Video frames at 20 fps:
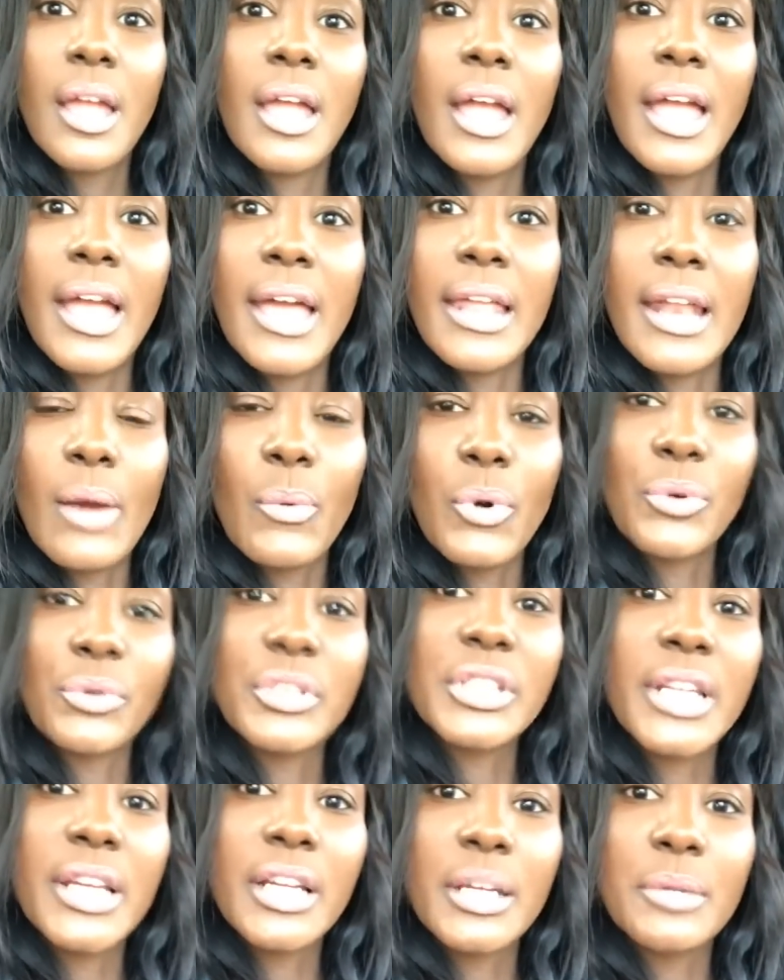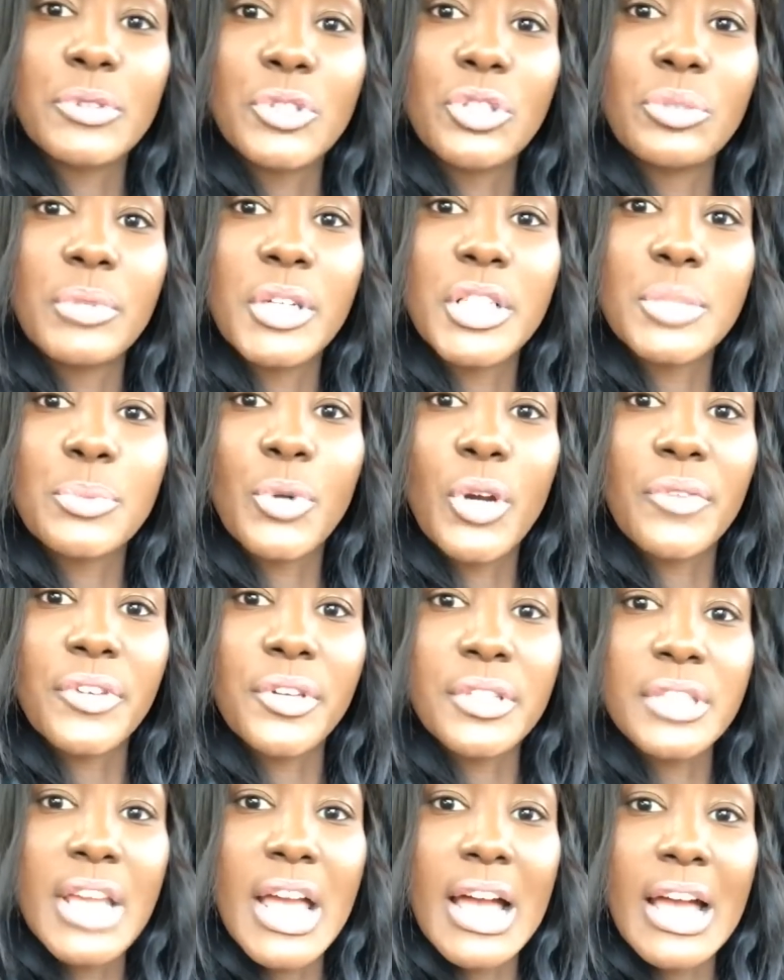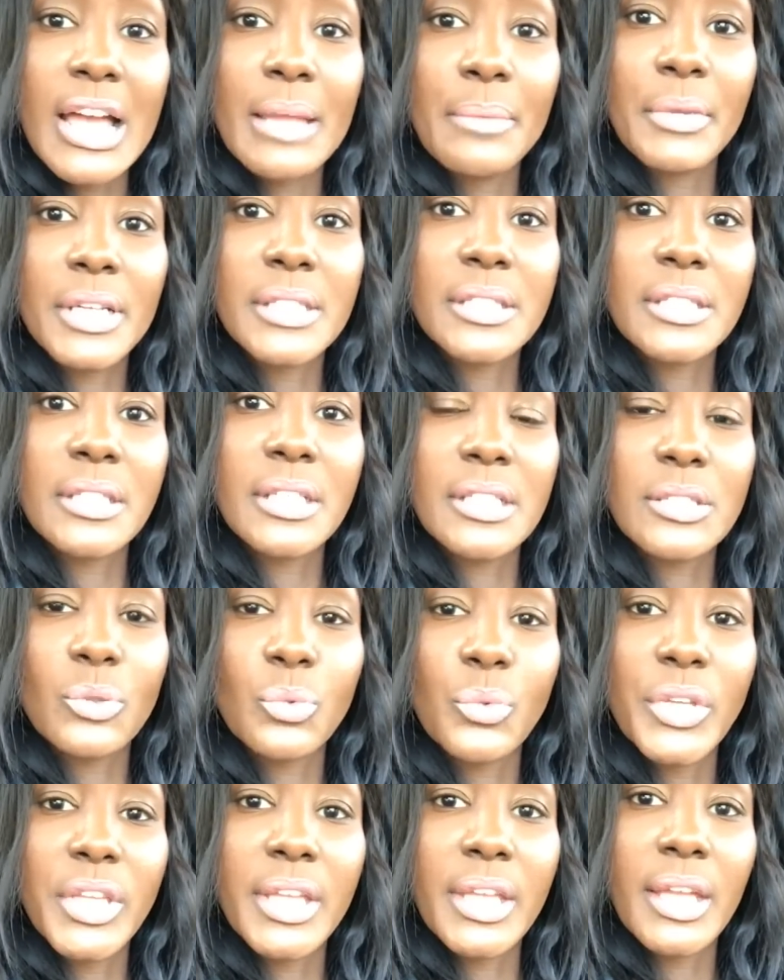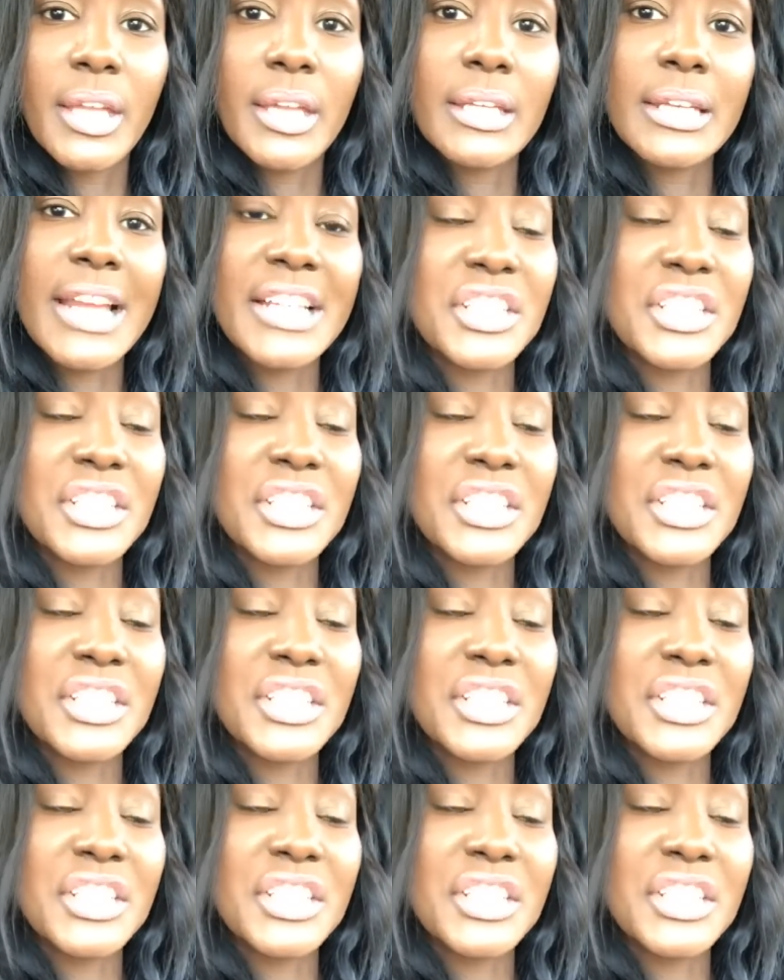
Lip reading: And I won't take up too much more of your time because it is a weekend.